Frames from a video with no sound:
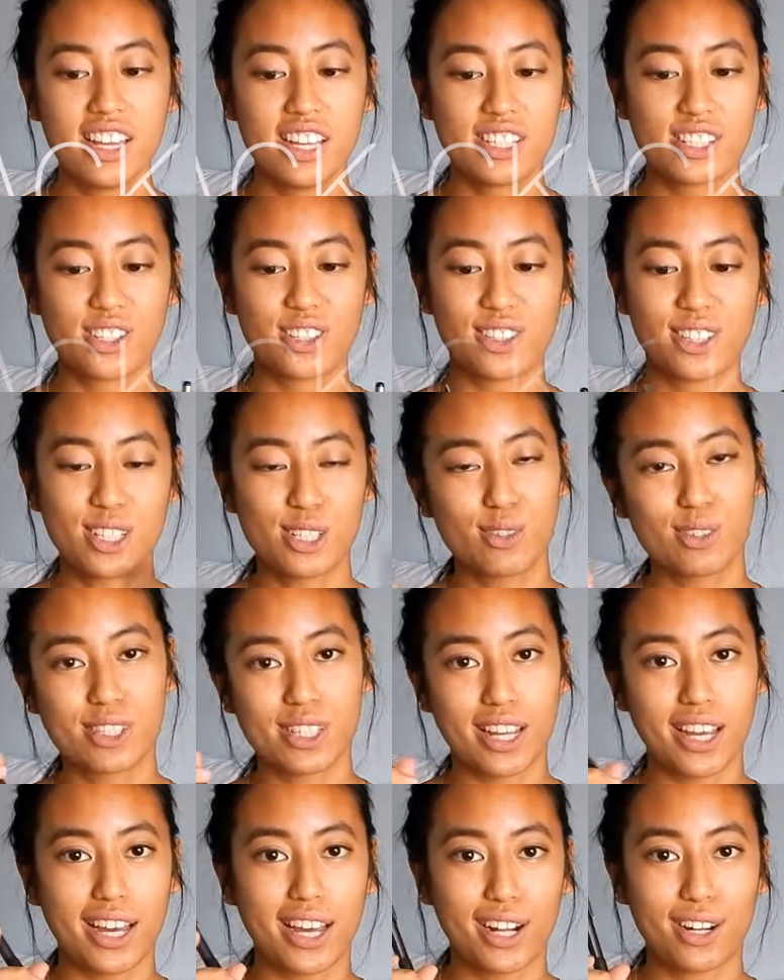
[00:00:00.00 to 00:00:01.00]
So these ones
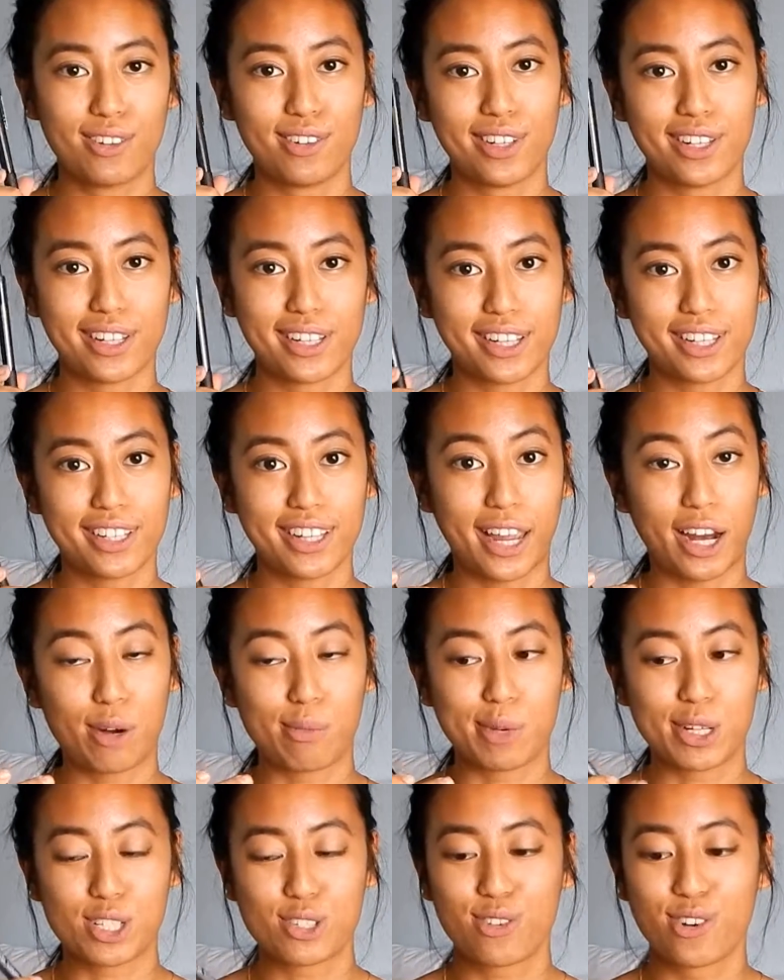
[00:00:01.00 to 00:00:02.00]
that I don't really care
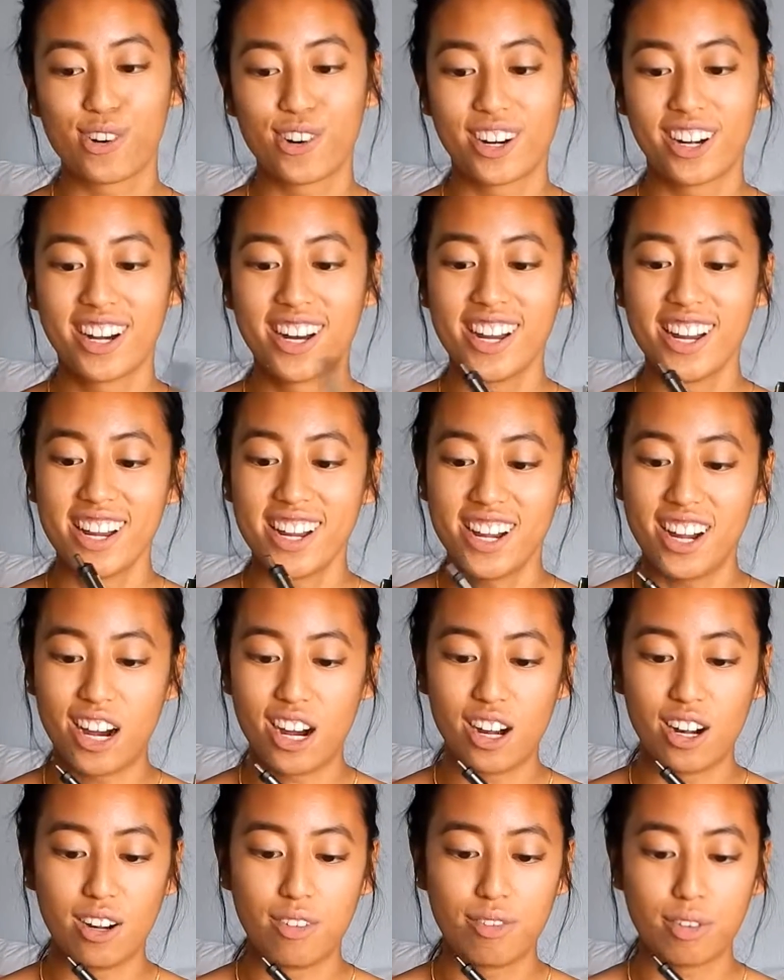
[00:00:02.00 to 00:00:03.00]
much for
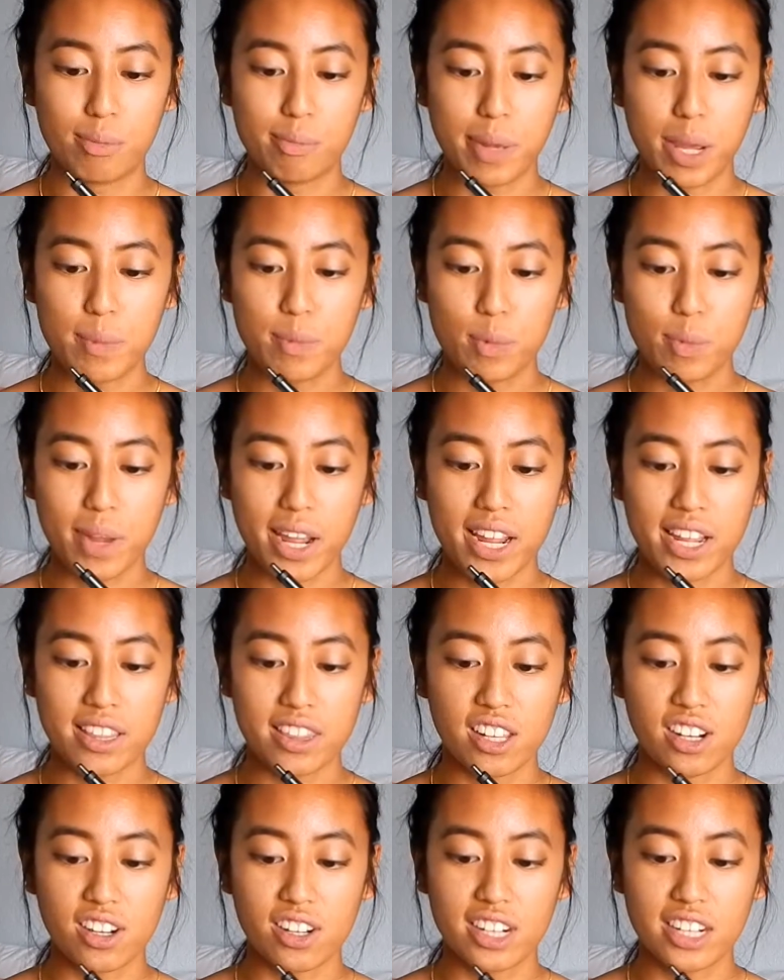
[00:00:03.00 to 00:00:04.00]
are from Papermate.
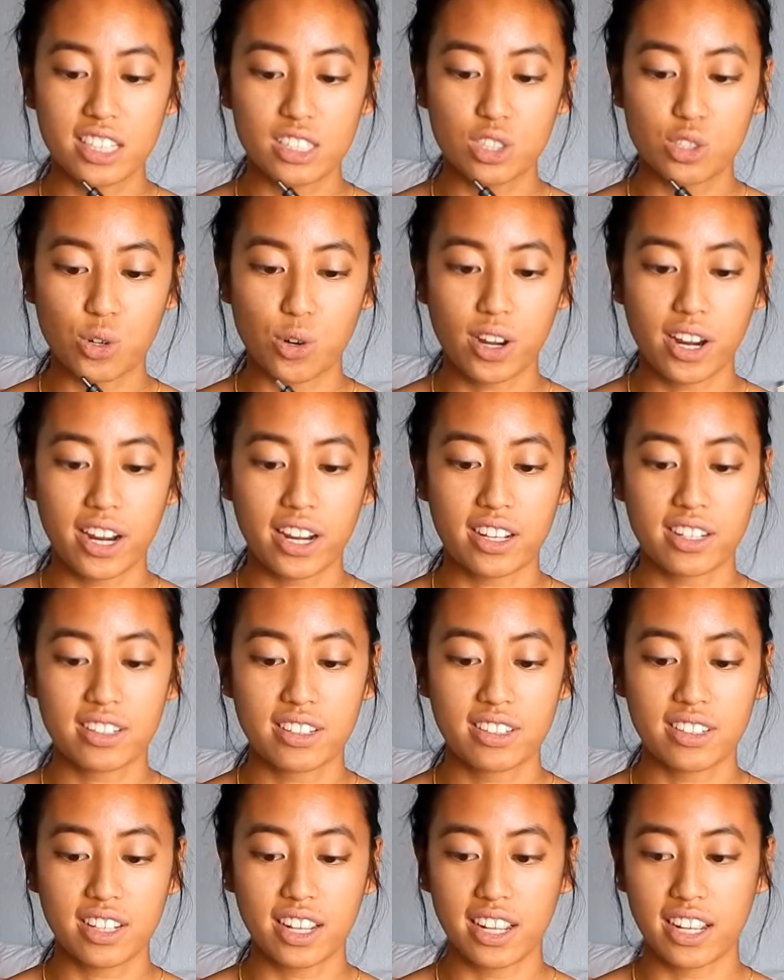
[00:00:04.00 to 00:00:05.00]
They're Ink Joy,
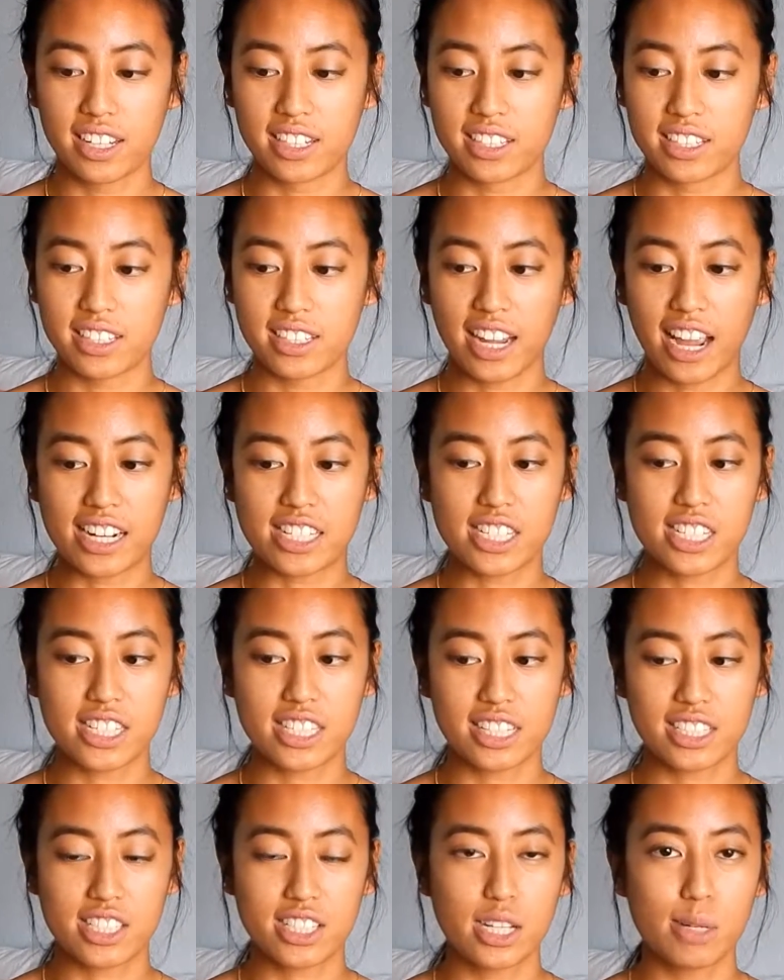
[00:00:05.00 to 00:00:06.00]
and yeah, I just
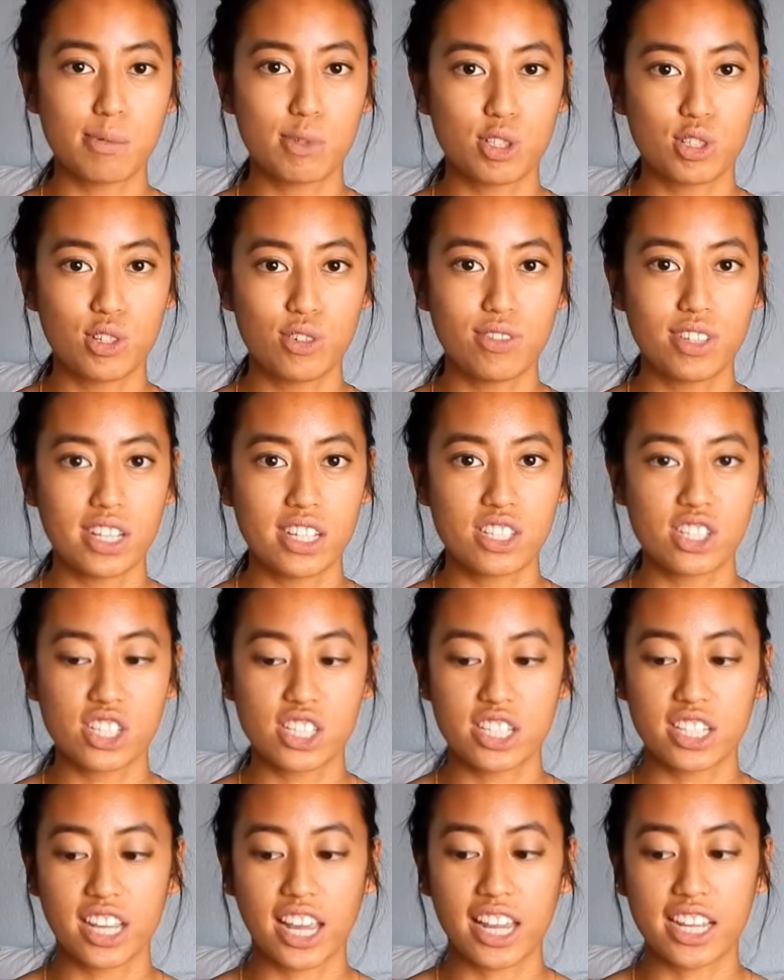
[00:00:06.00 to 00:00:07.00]
like to keep two of these just
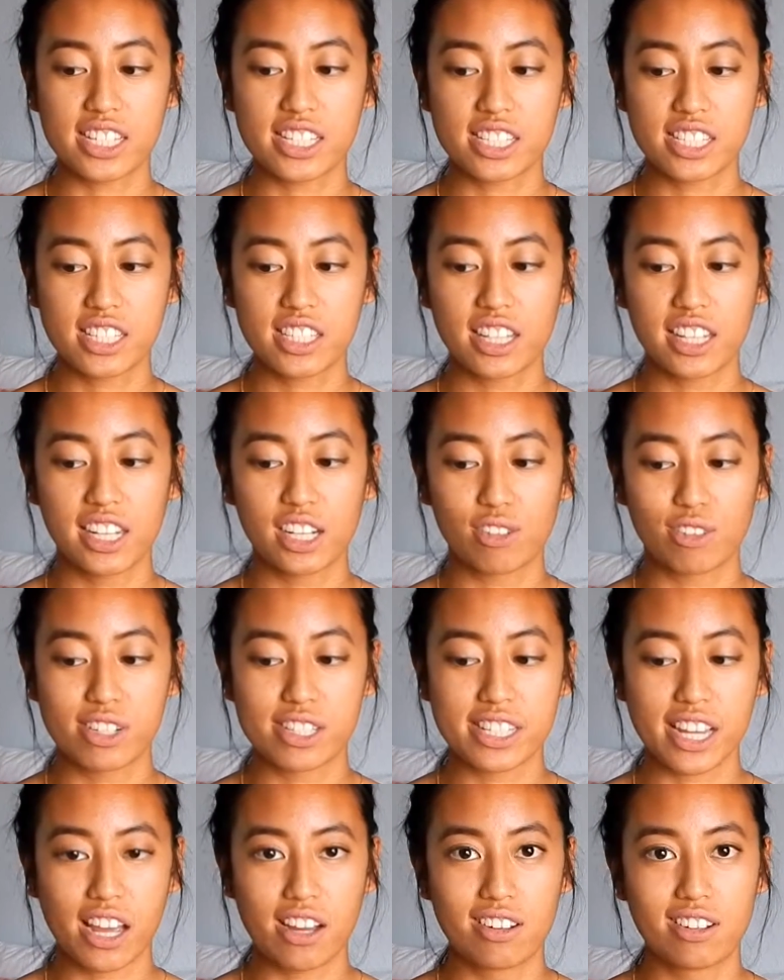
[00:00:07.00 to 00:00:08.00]
in case the ink
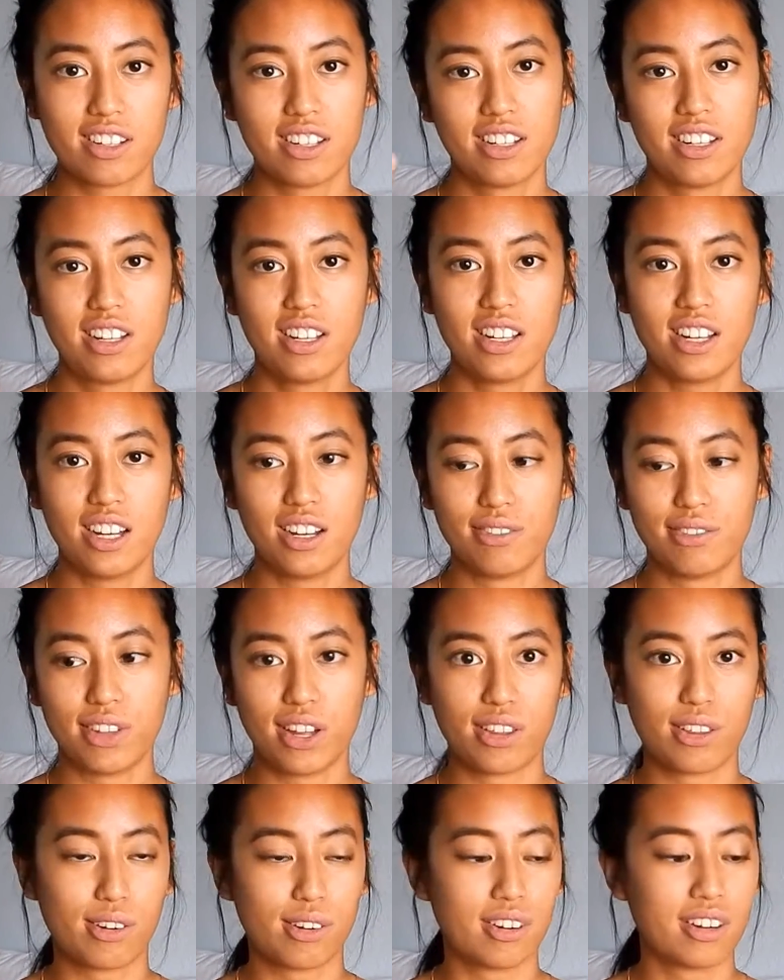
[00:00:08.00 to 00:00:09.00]
runs out of the
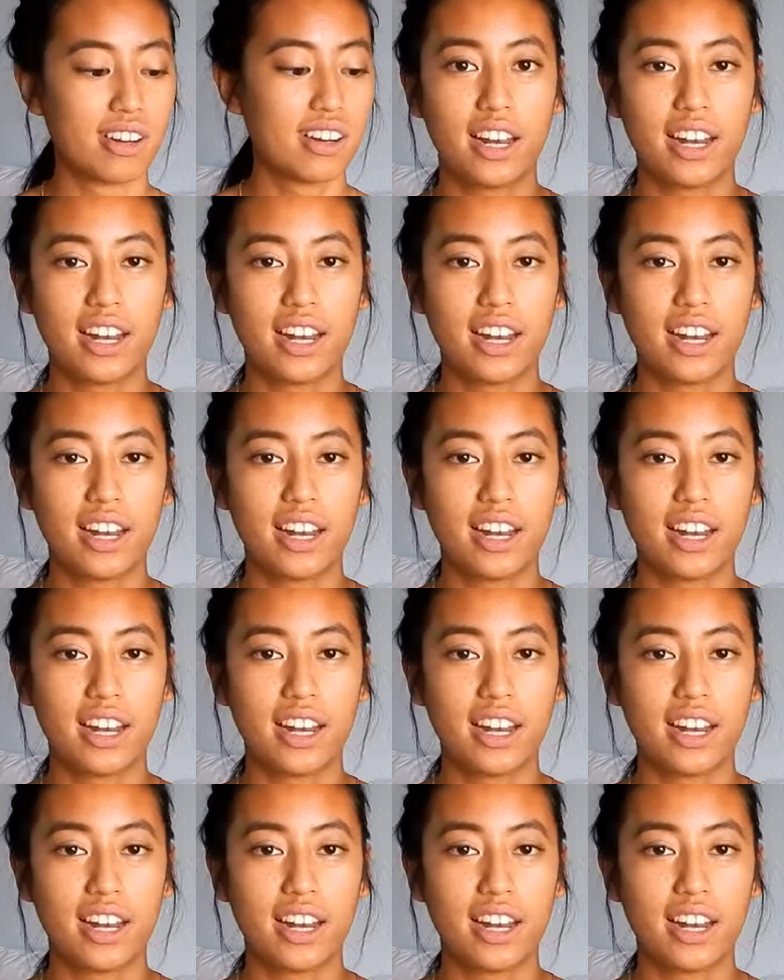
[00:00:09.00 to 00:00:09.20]
other.